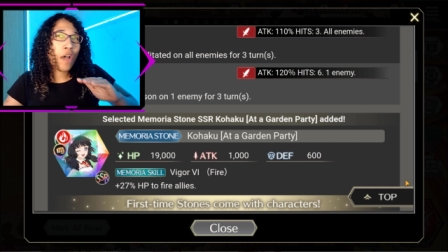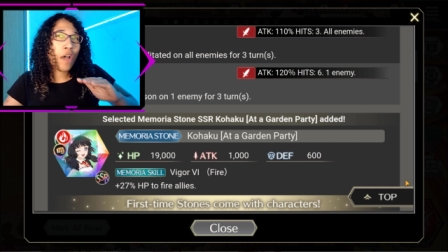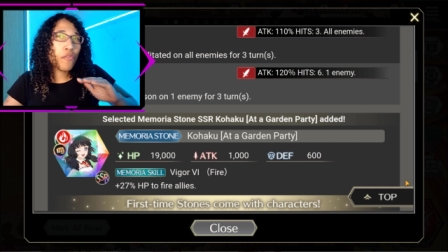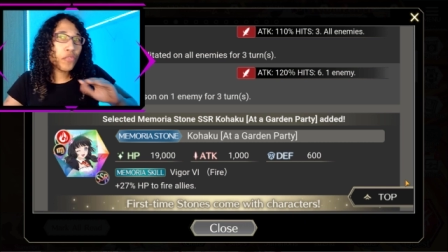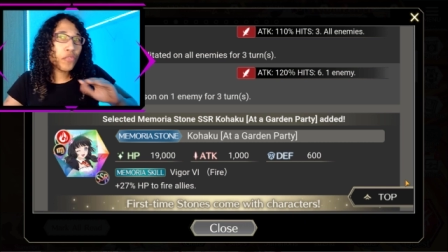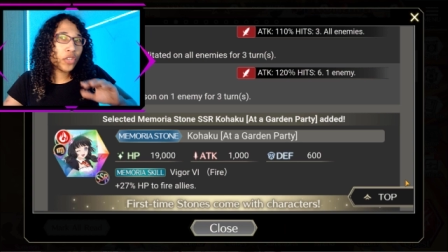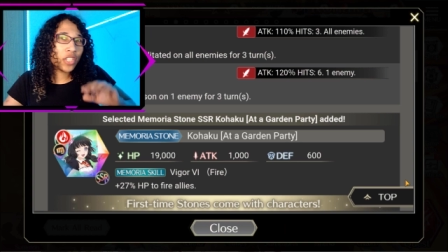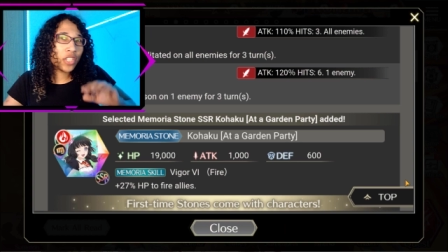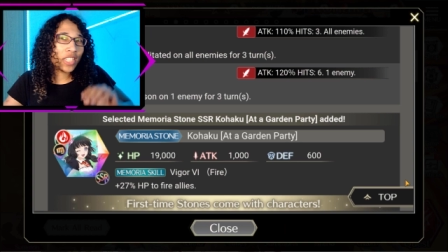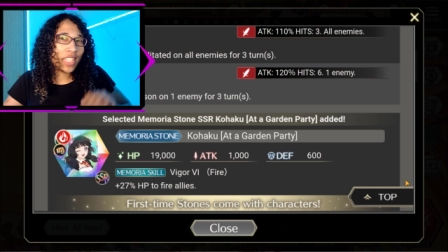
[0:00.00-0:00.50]

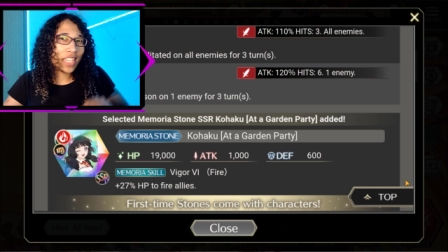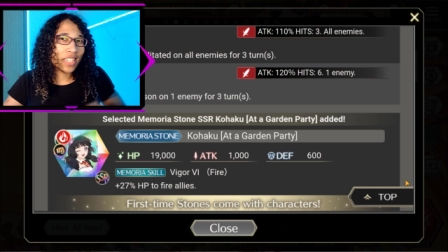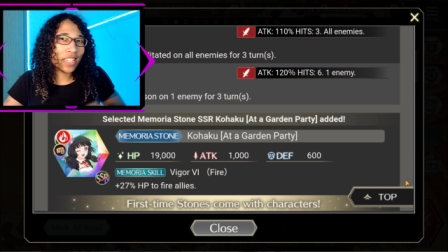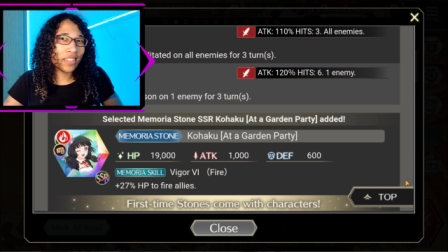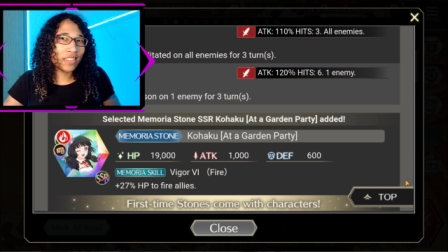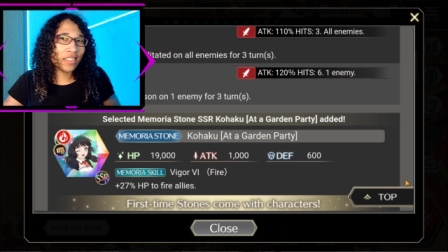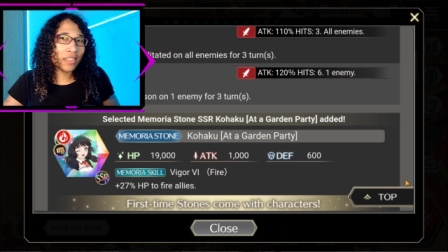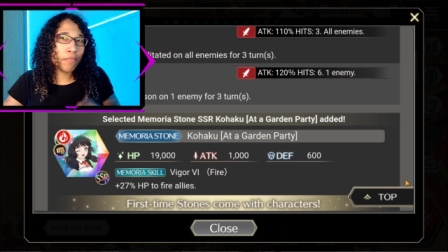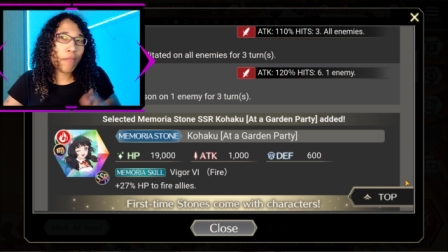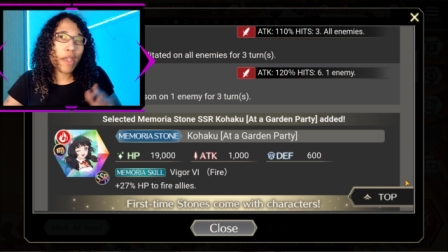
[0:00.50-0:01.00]
Ever
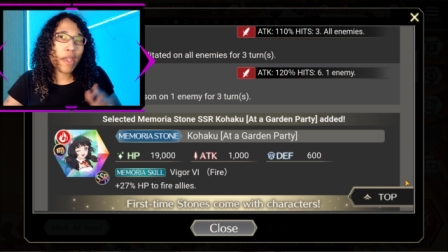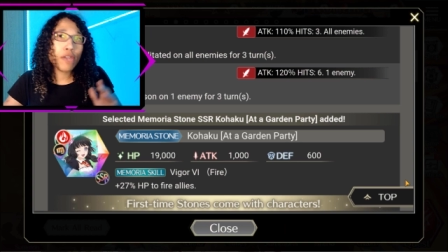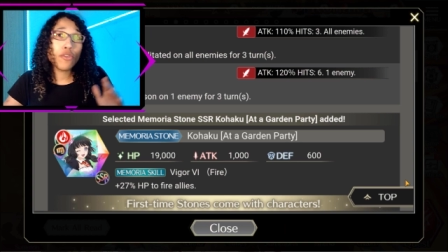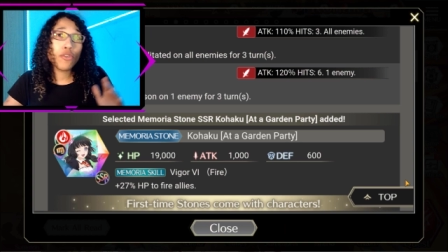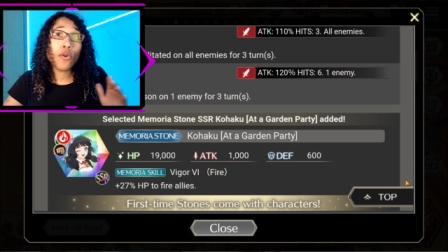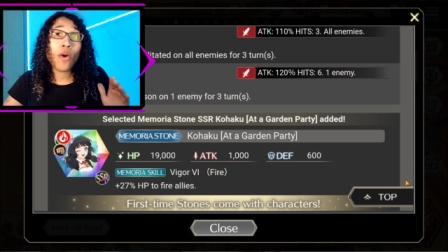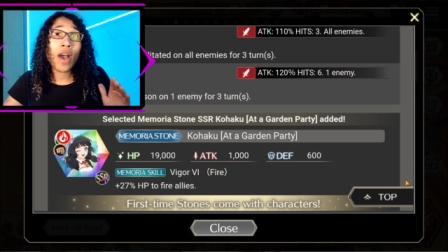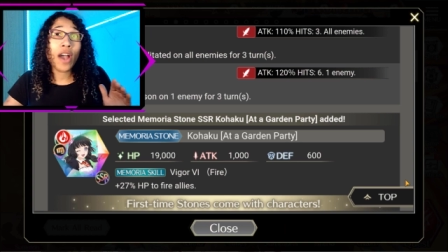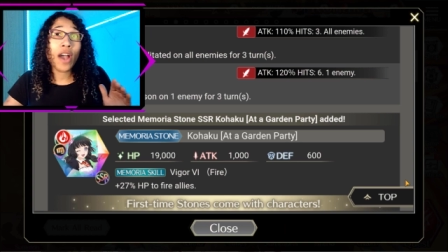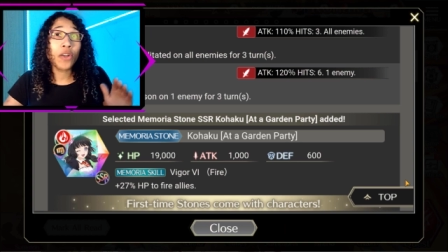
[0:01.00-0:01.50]
since Maid
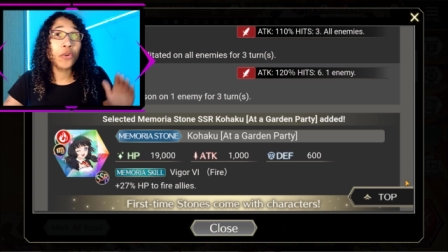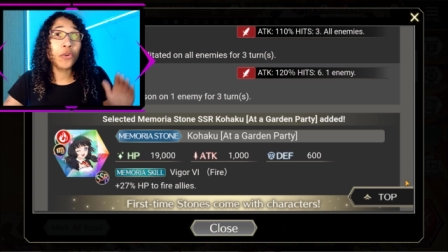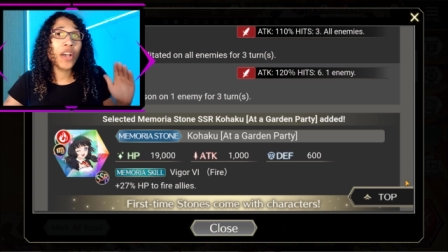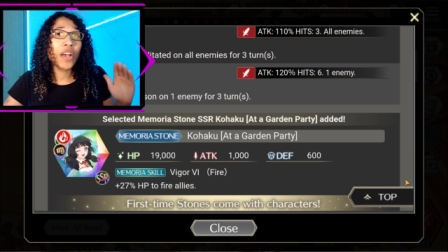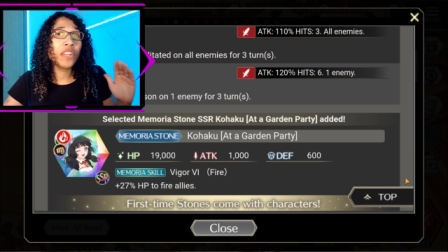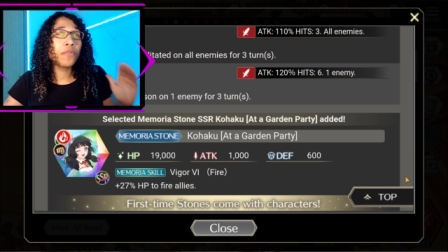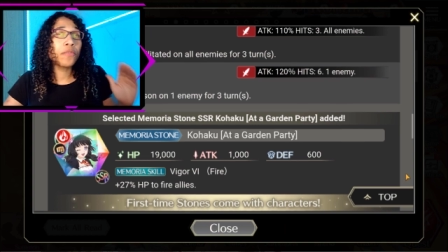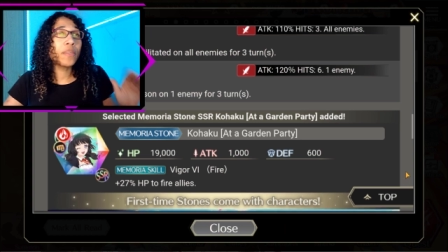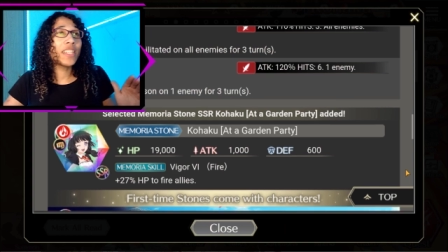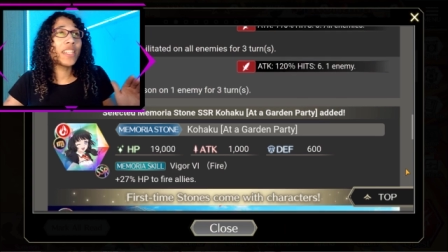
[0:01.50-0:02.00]
Kohaku
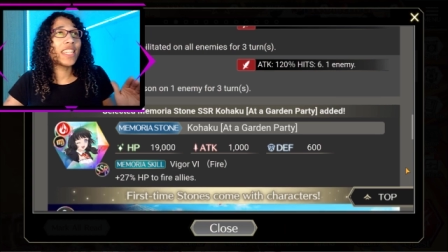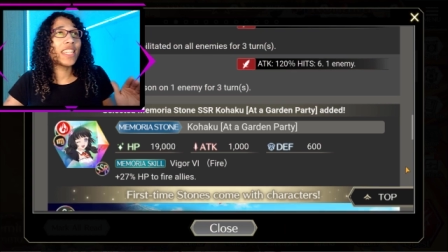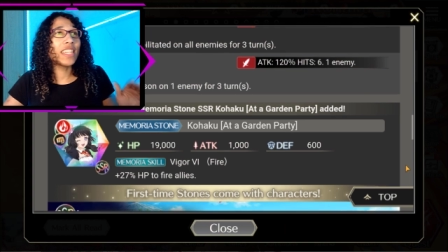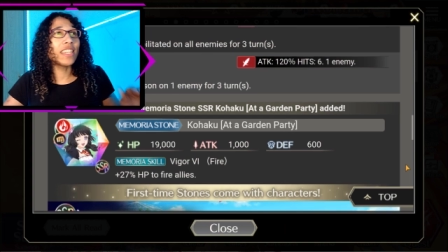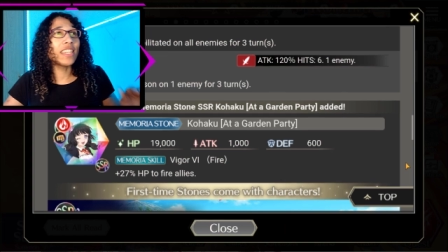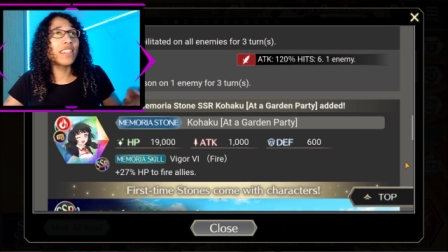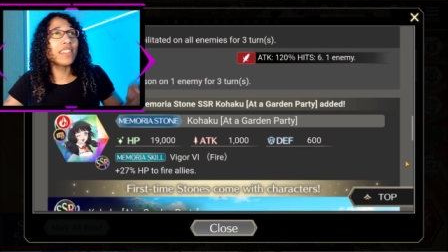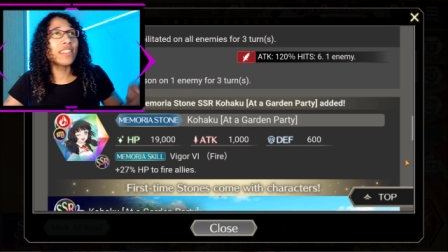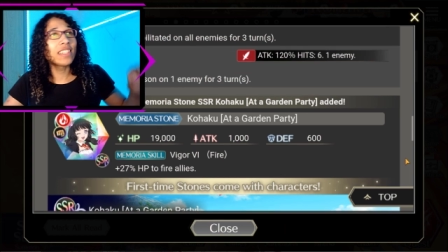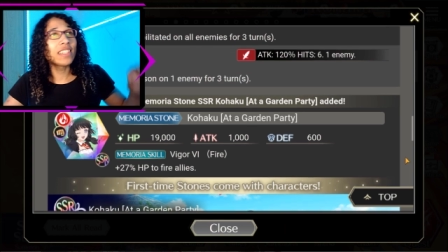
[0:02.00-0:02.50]
has been
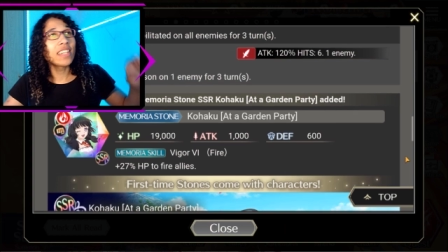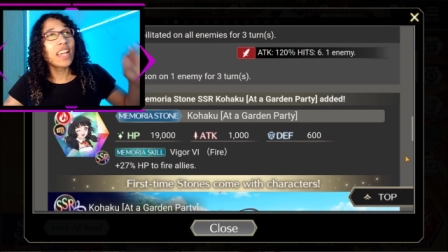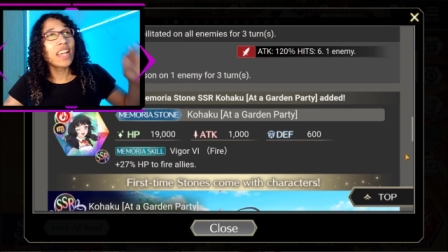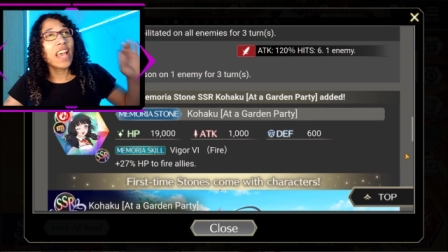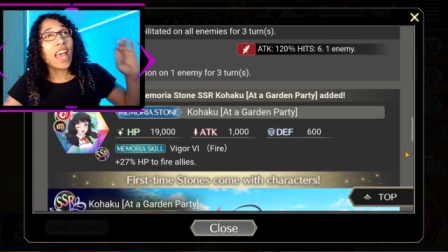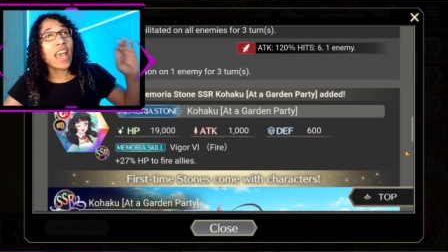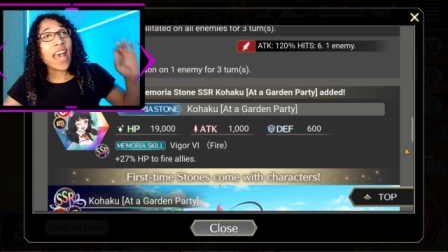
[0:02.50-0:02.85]
teased,